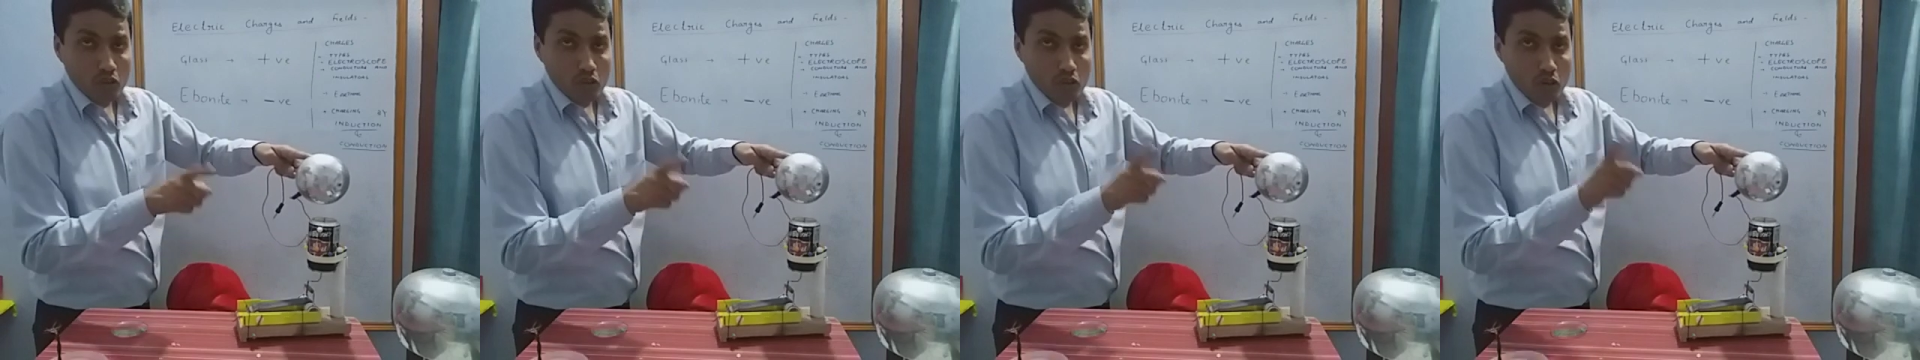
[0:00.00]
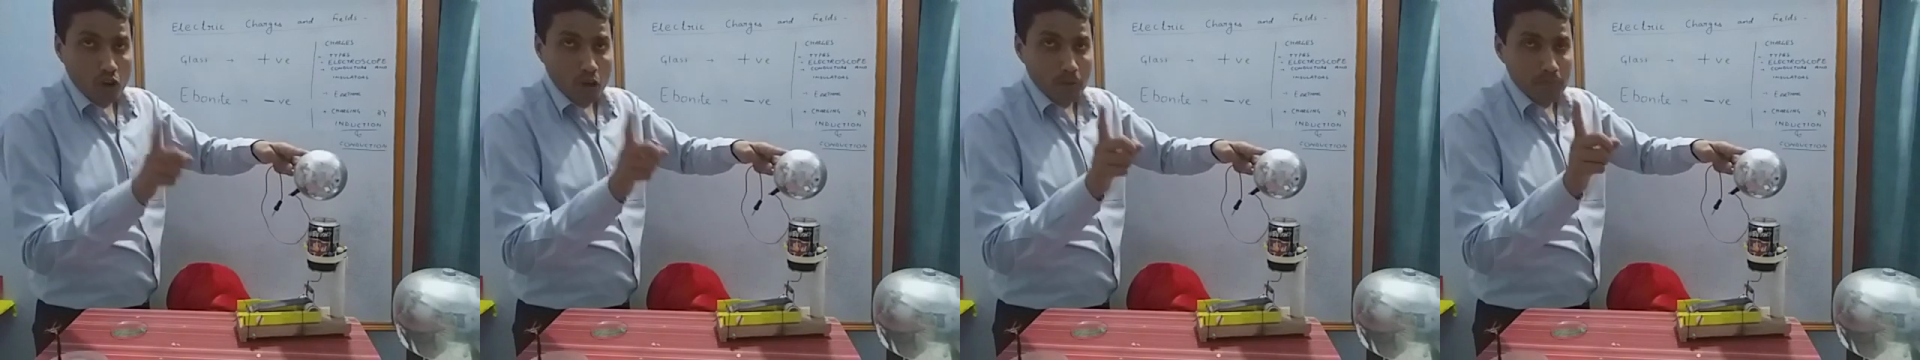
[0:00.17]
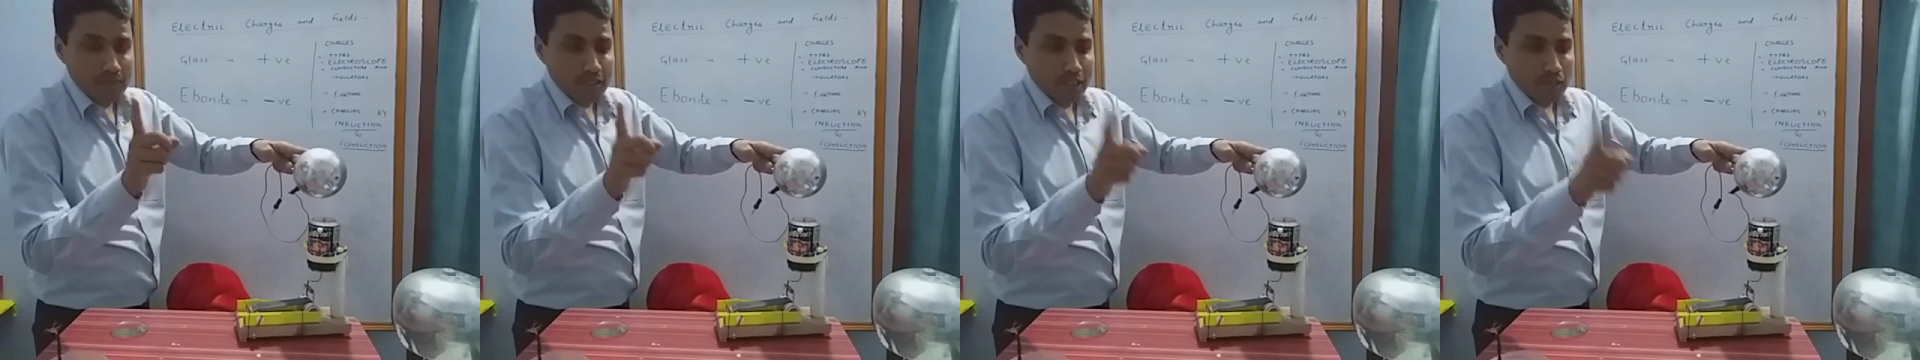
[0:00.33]

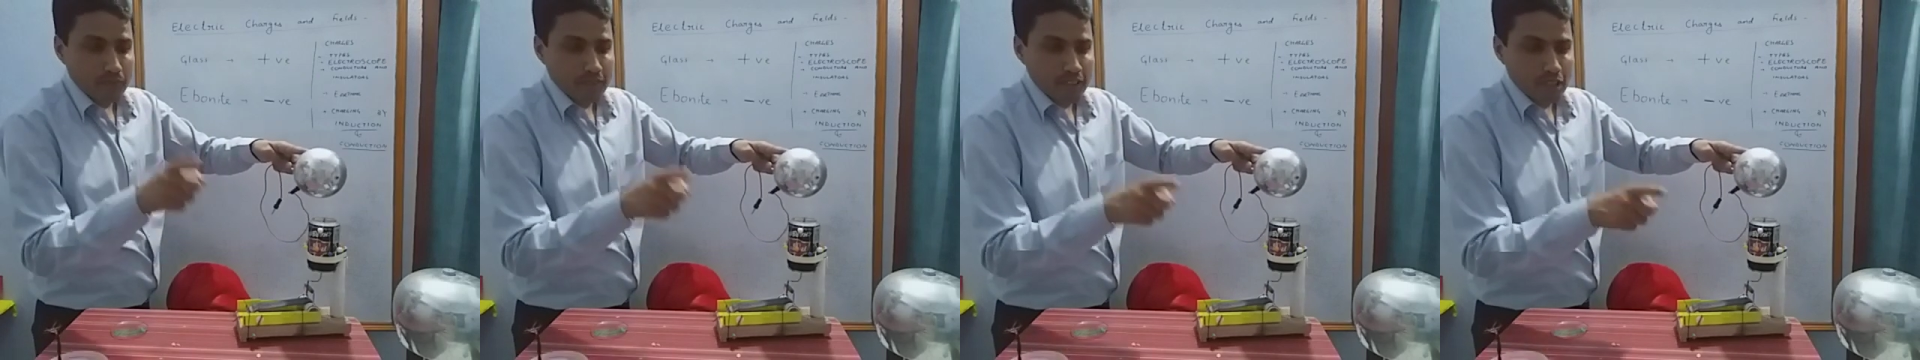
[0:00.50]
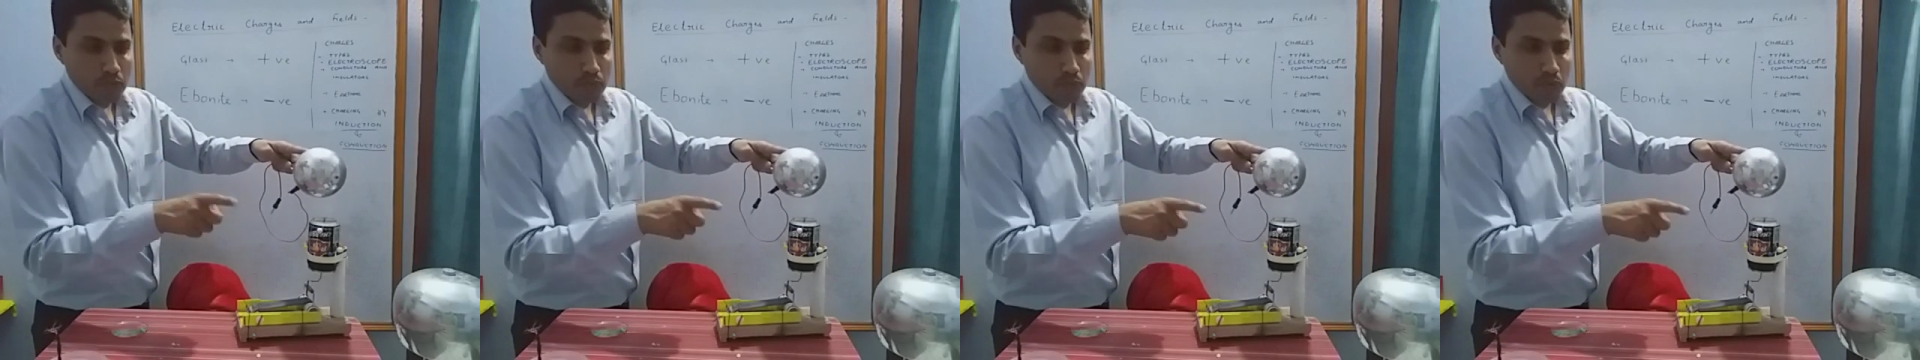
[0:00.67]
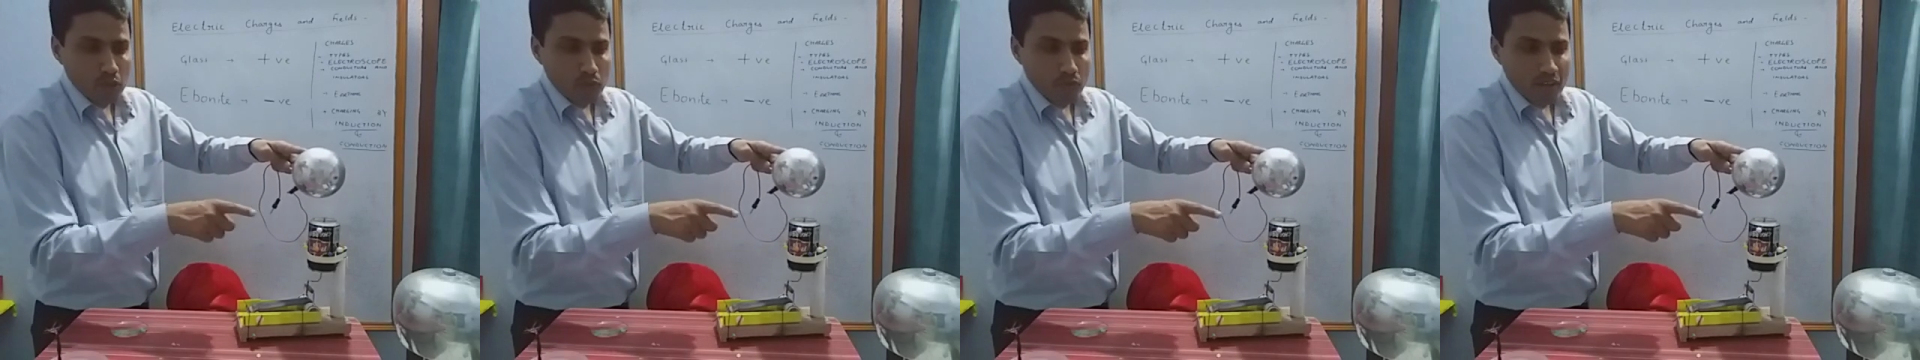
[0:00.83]
observe
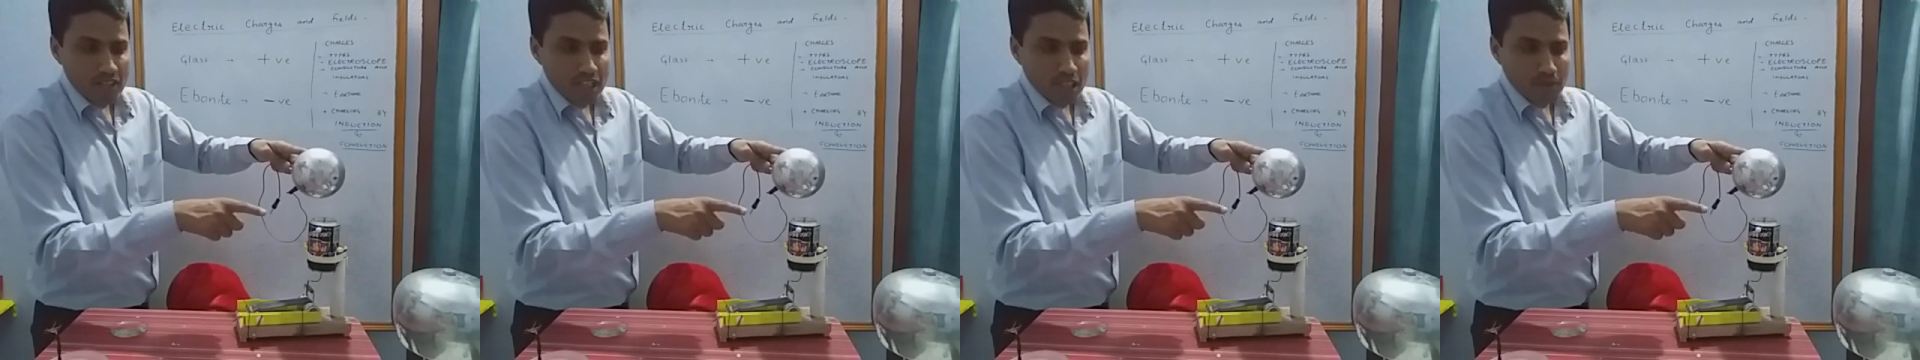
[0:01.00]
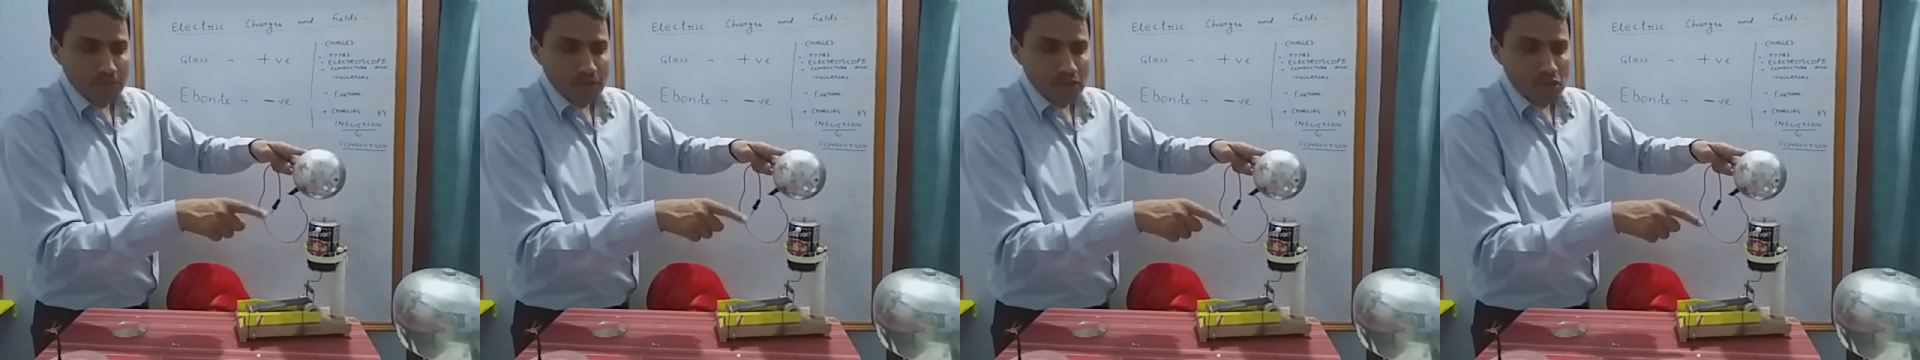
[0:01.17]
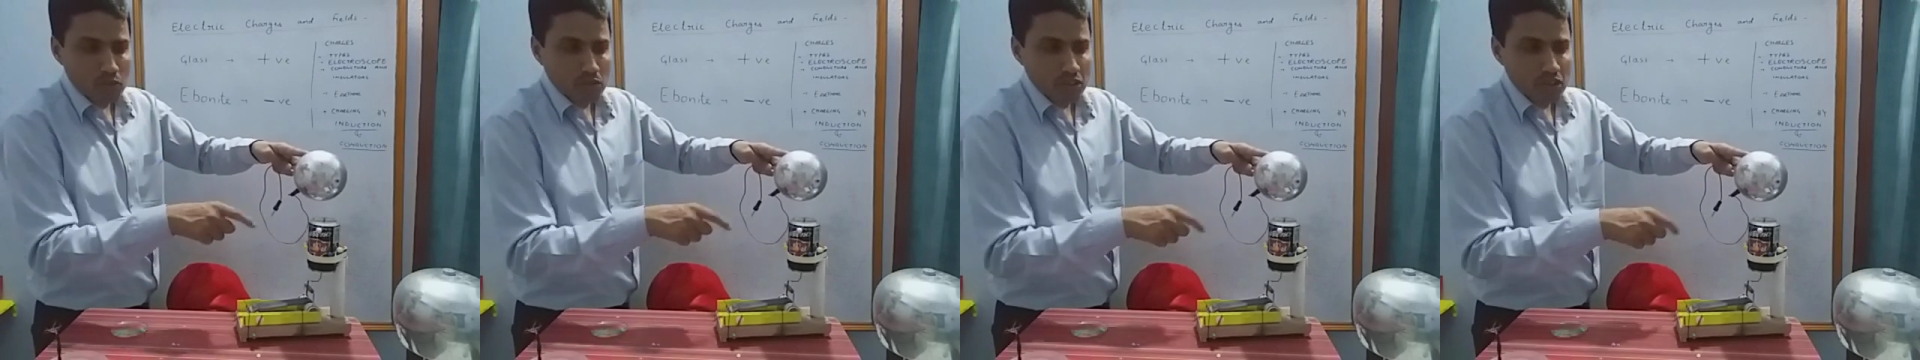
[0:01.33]
carefully what
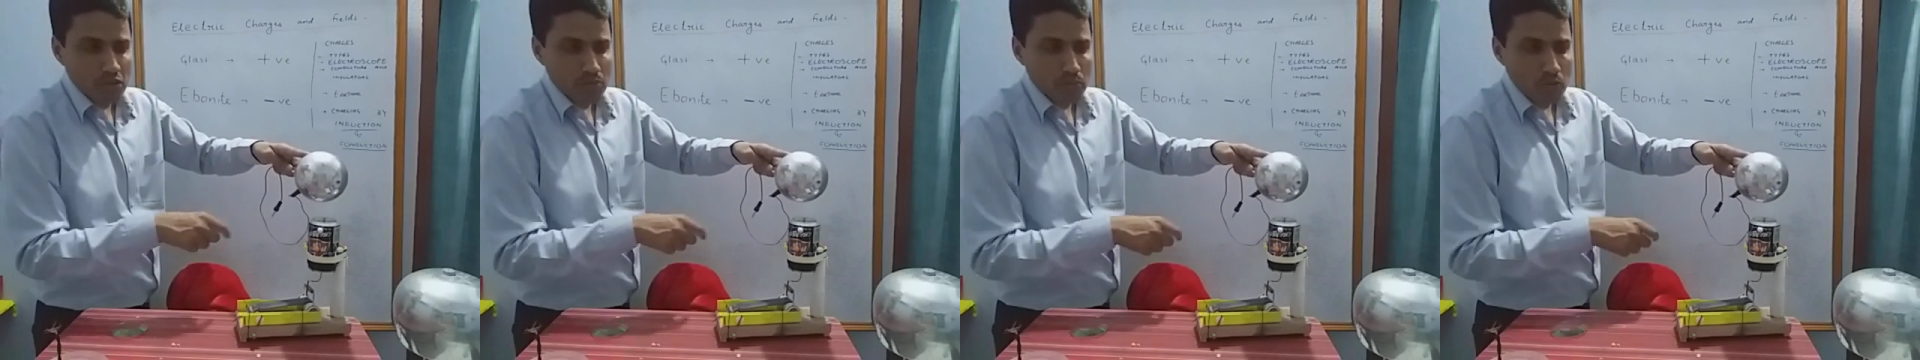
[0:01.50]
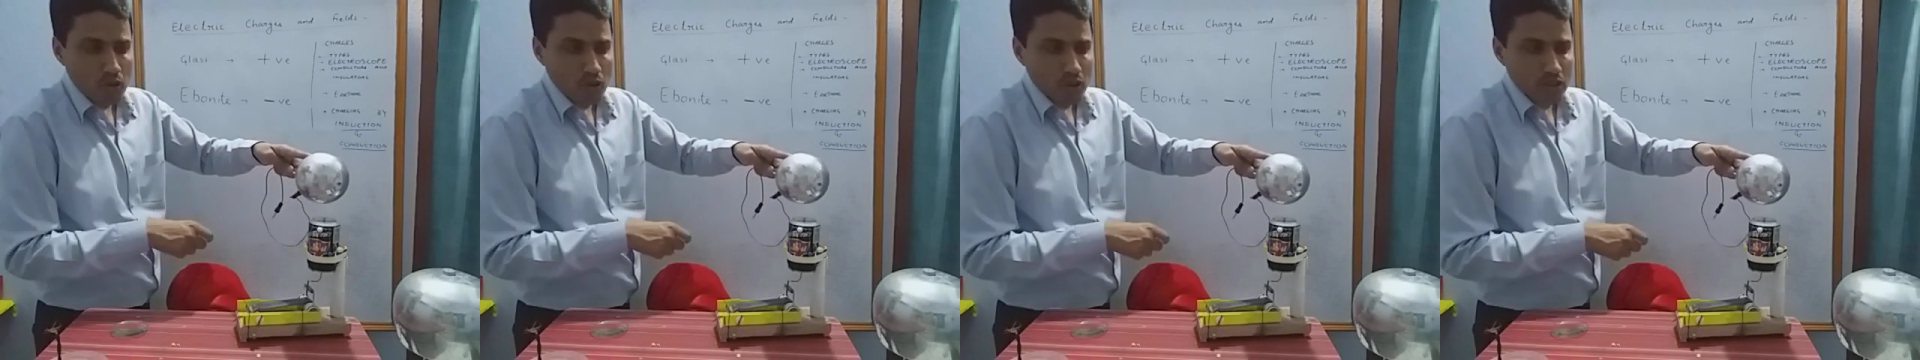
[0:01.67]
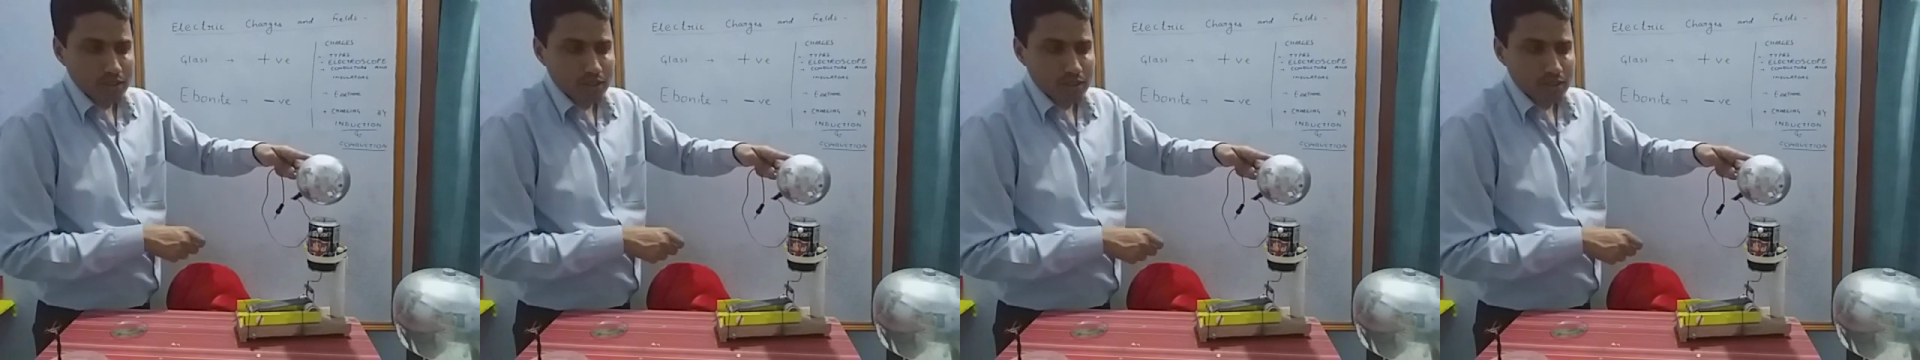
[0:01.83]
happens to these
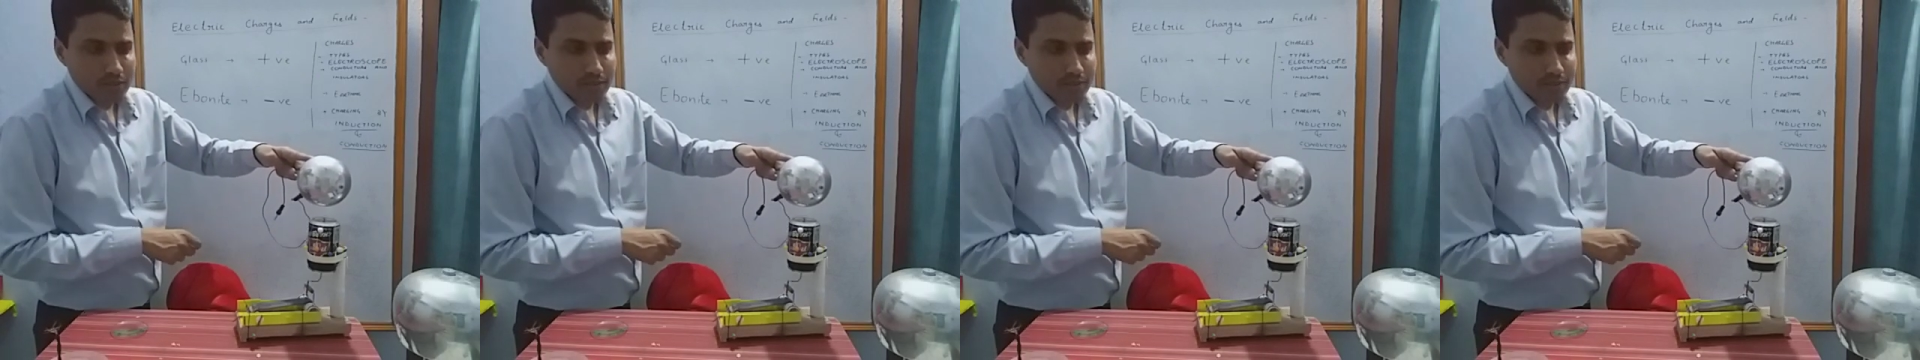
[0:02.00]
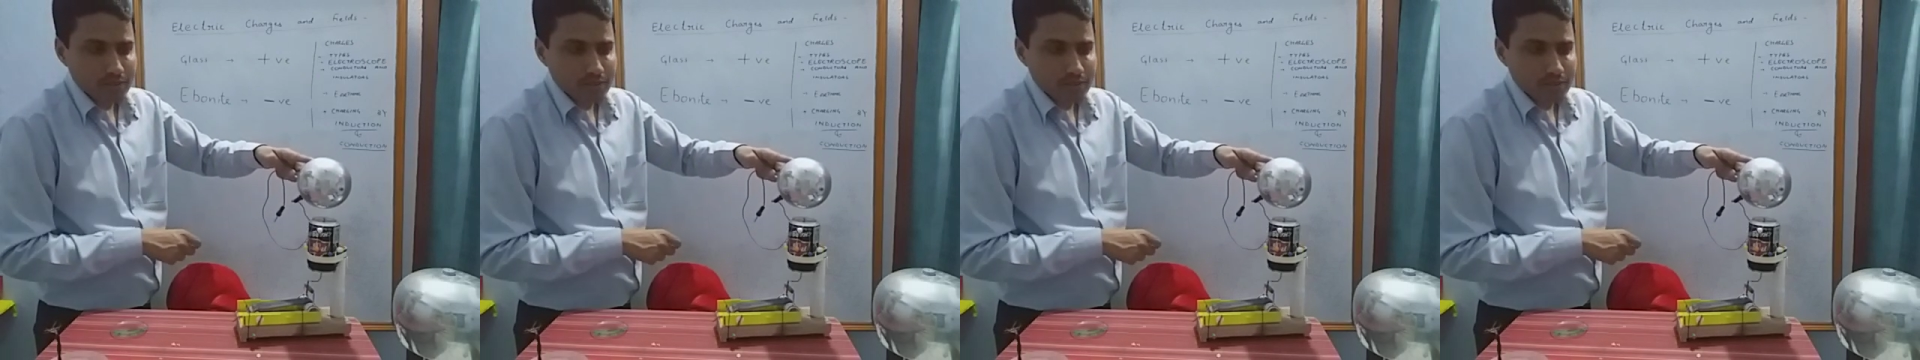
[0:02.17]
balls.